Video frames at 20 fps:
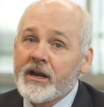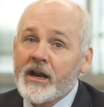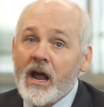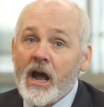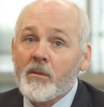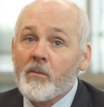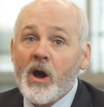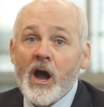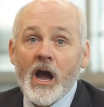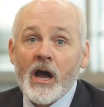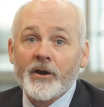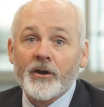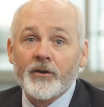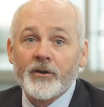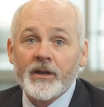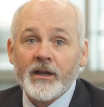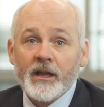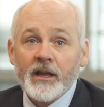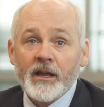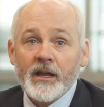and I'm
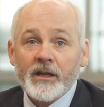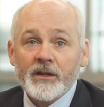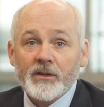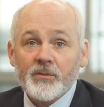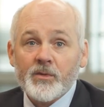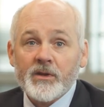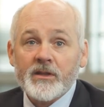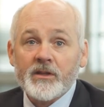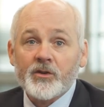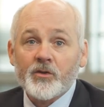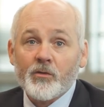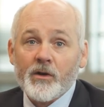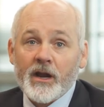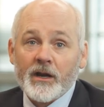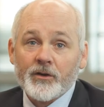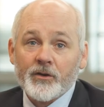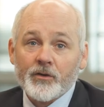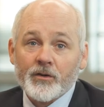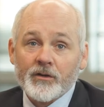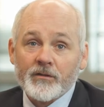honored to be the
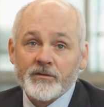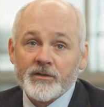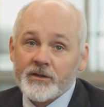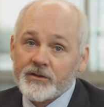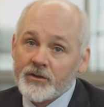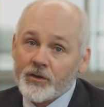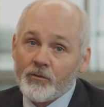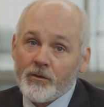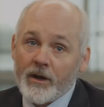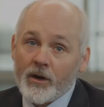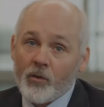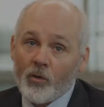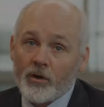director of such a great